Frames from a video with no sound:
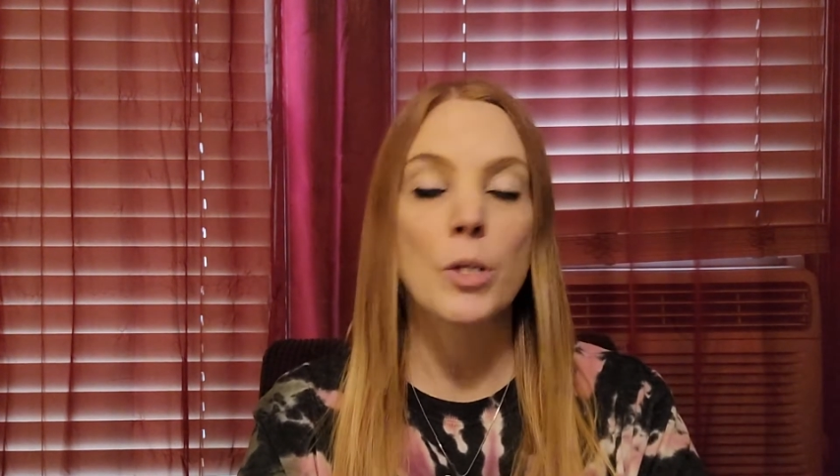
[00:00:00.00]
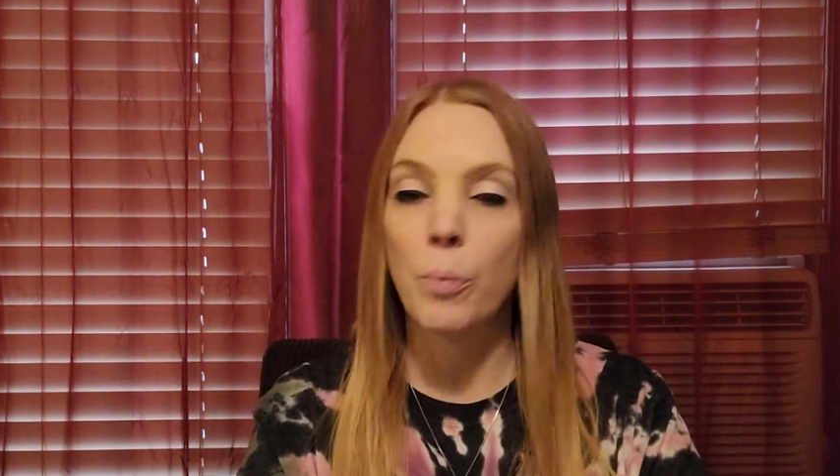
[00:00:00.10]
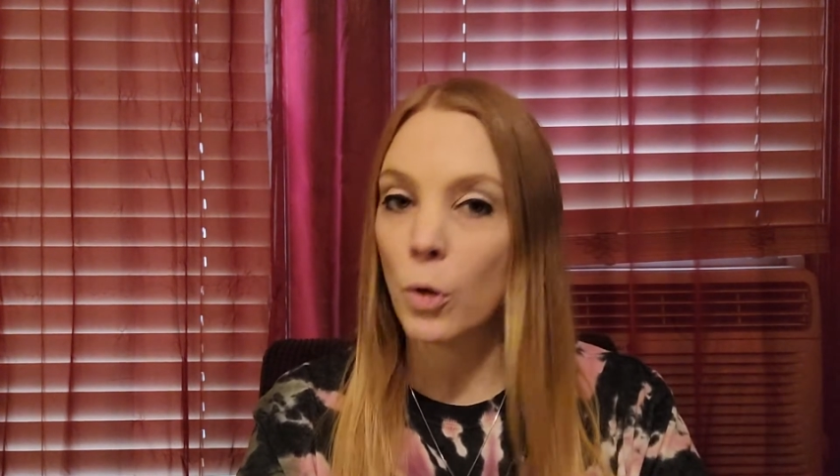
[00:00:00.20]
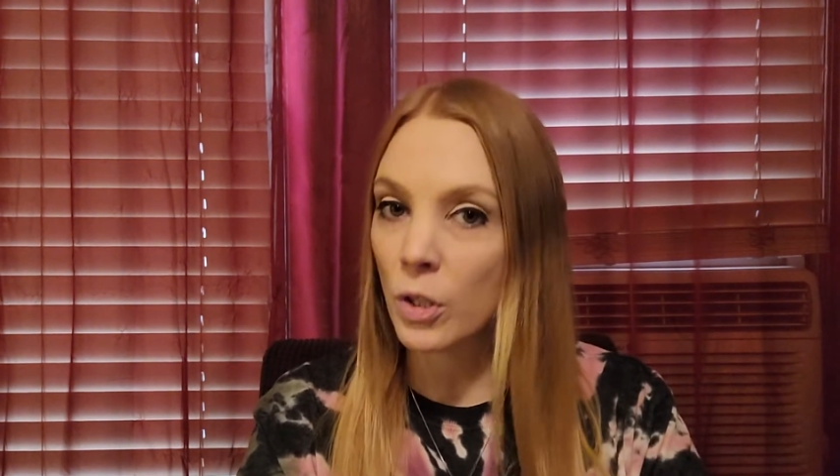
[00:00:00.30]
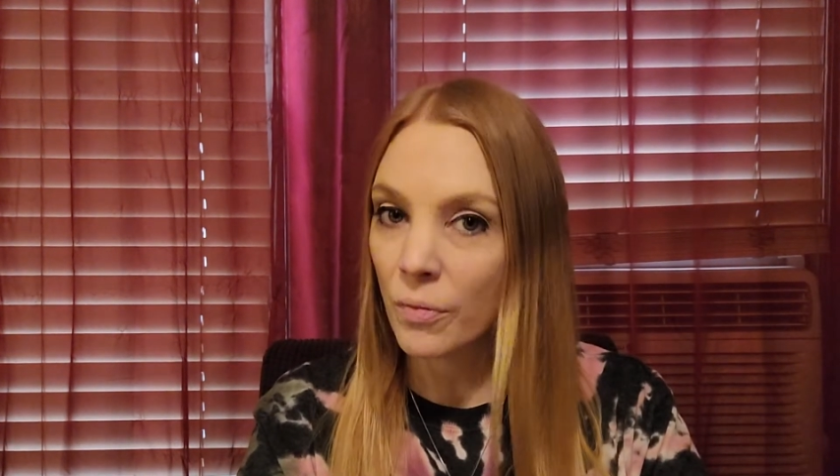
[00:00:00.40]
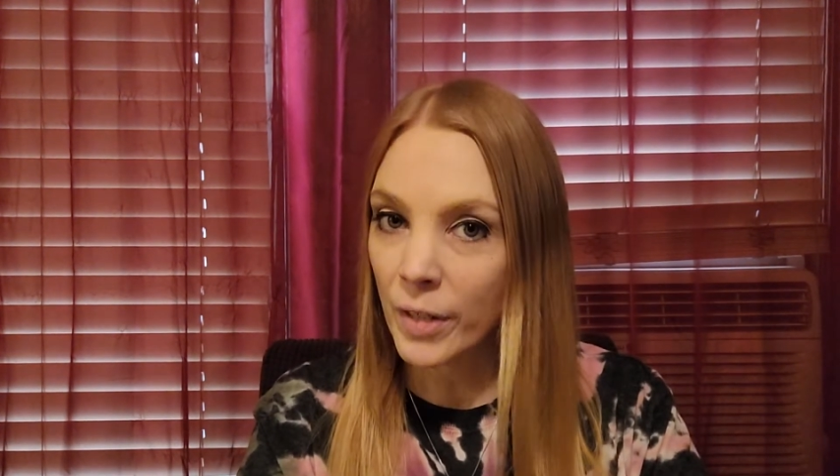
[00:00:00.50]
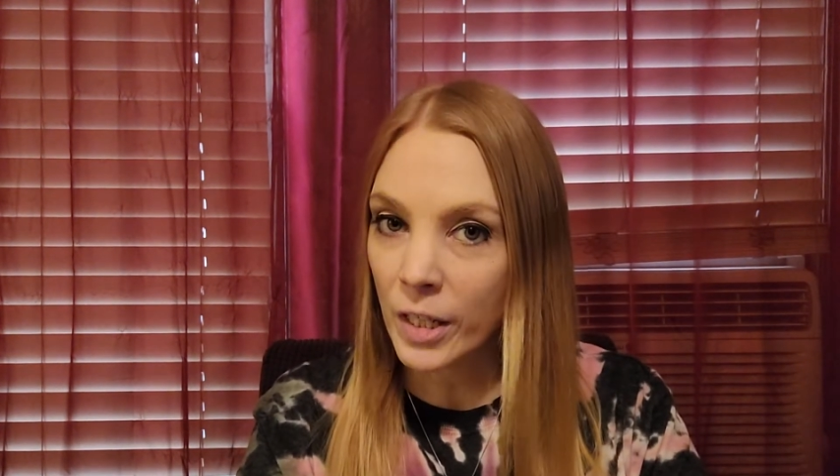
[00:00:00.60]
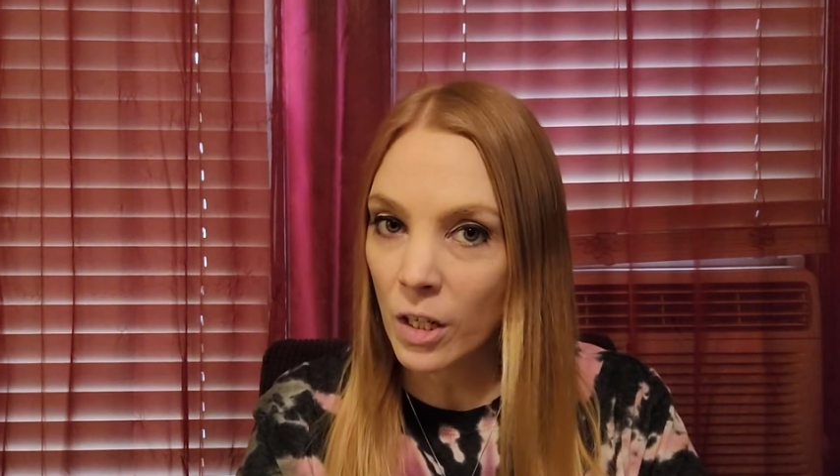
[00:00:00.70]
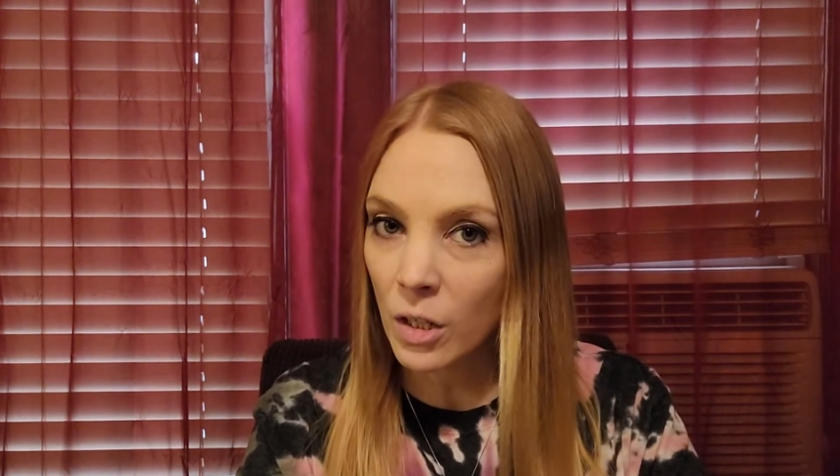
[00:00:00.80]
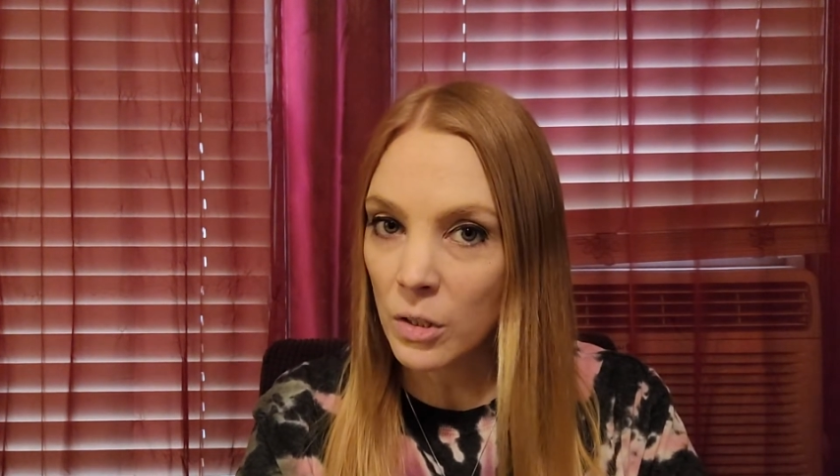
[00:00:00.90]
portal
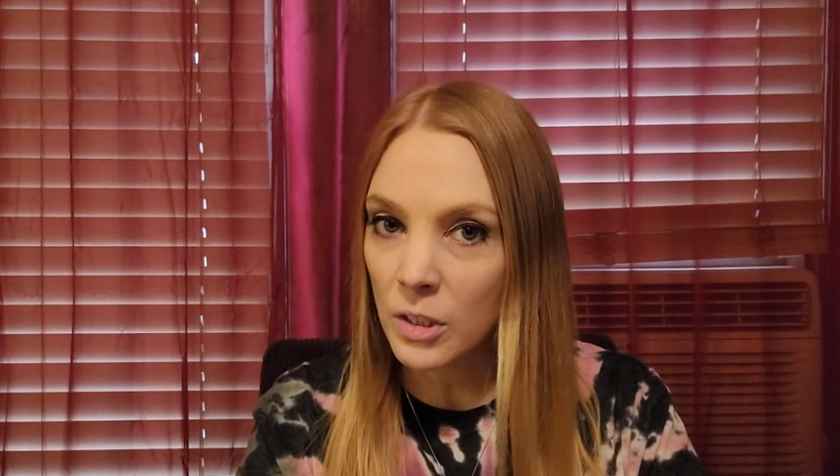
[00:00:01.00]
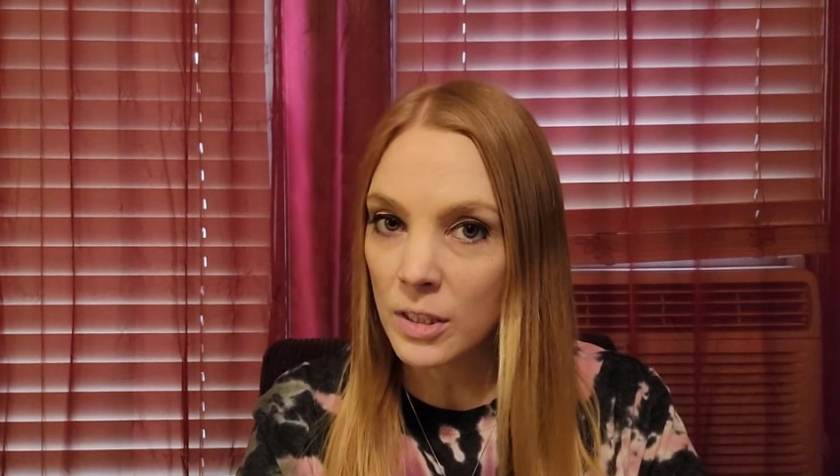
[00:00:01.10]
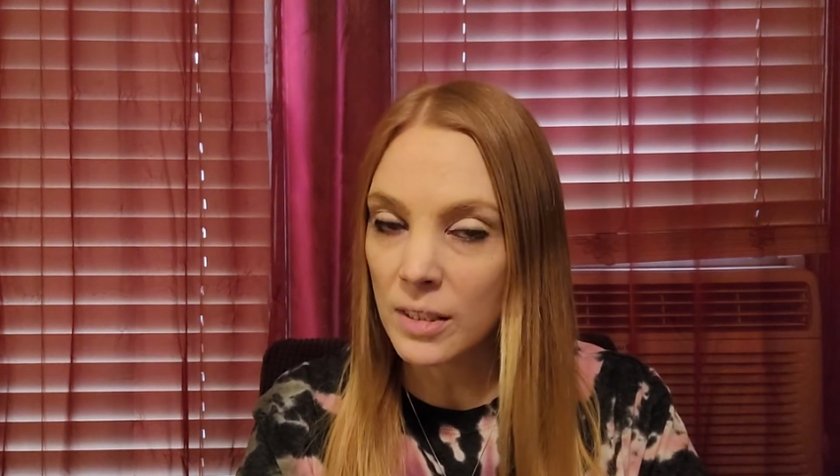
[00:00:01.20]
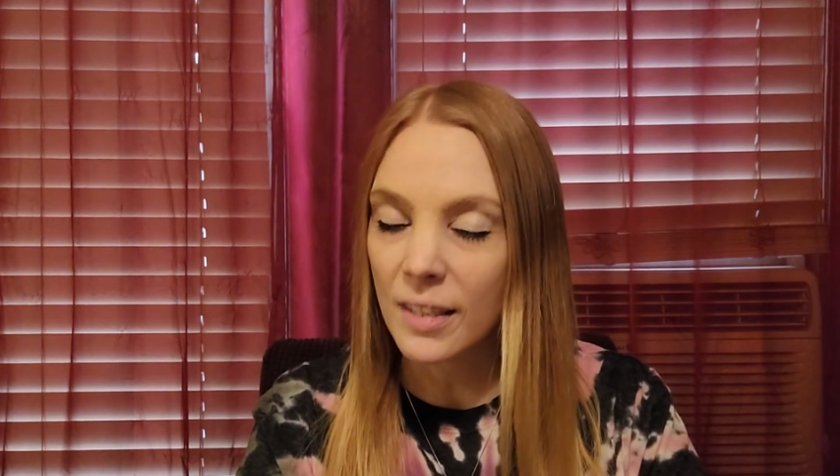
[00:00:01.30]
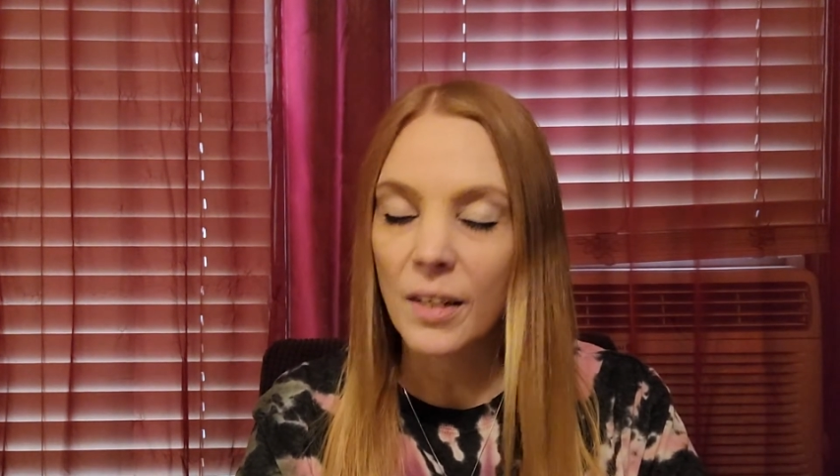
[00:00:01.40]
videos